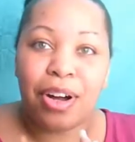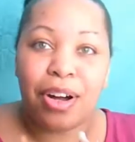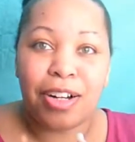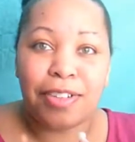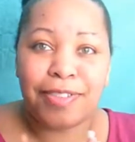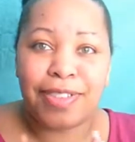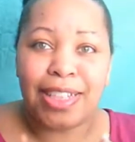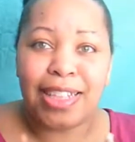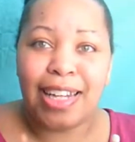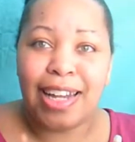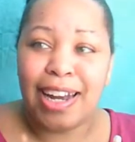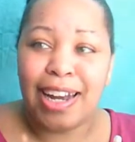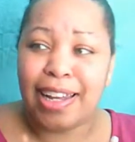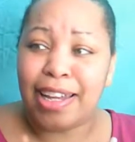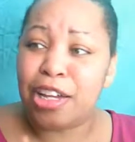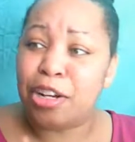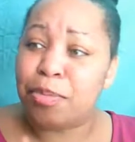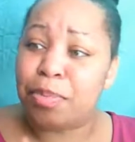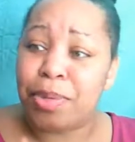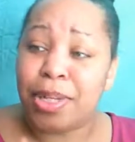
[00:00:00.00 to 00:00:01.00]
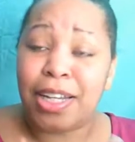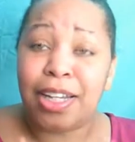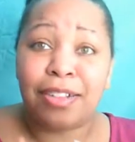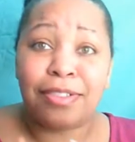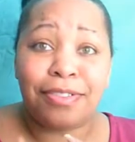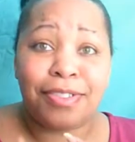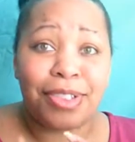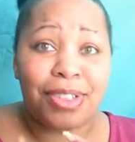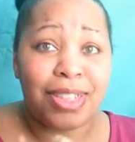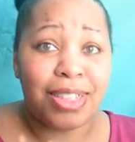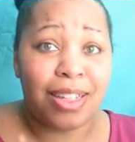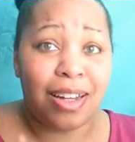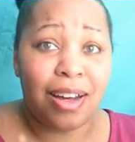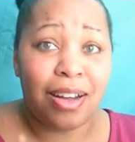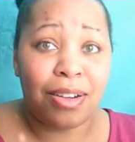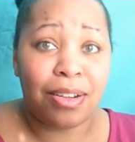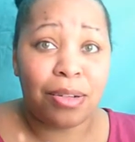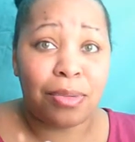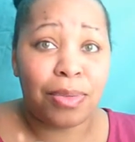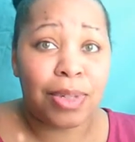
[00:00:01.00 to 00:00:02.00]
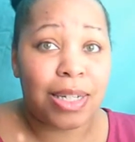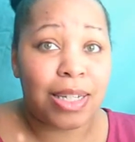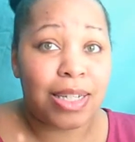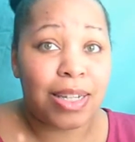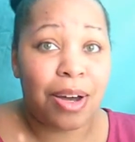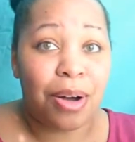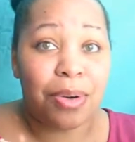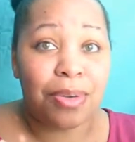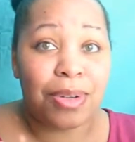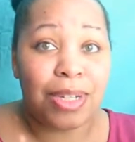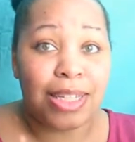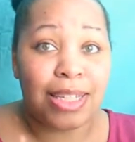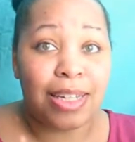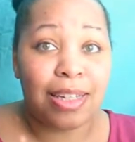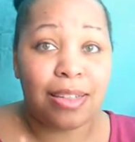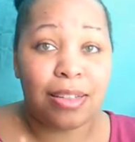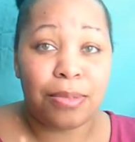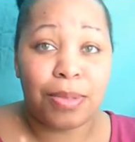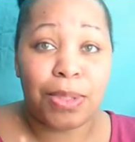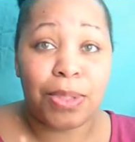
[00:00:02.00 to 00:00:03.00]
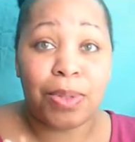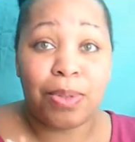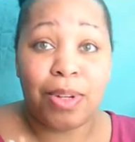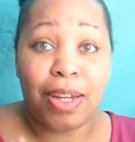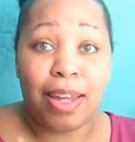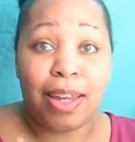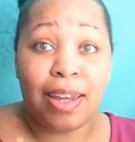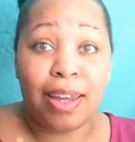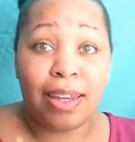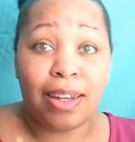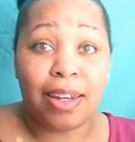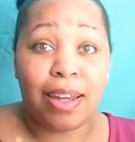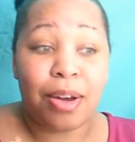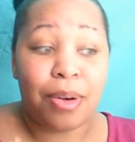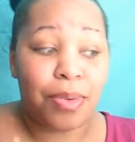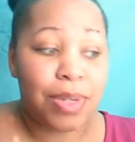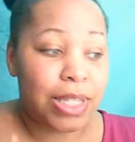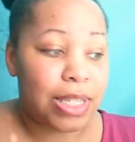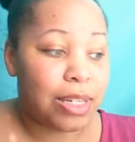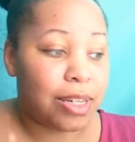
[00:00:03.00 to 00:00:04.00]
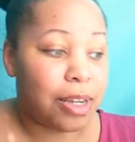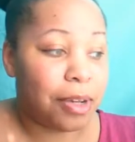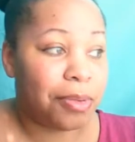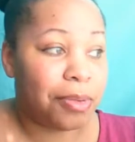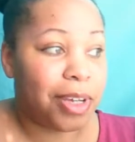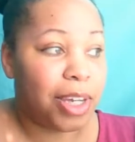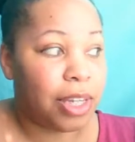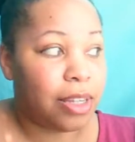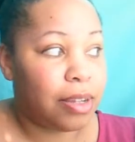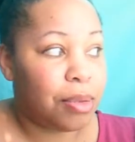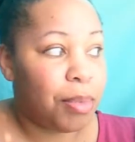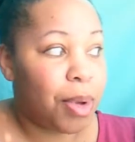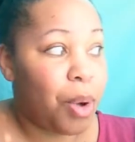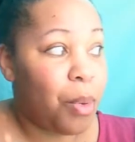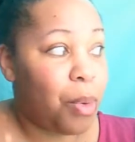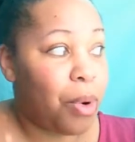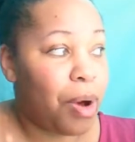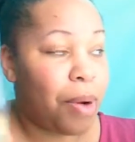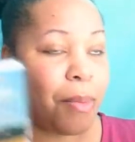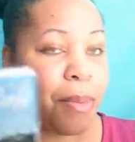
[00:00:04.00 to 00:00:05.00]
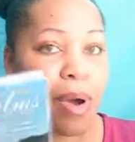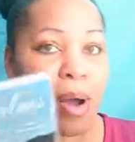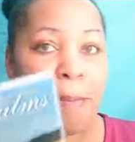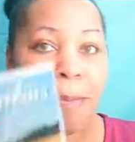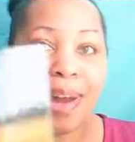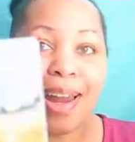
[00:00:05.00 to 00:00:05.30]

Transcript: often that I get a planner for $1 because I always get them too late and I always end up getting them at Walmart,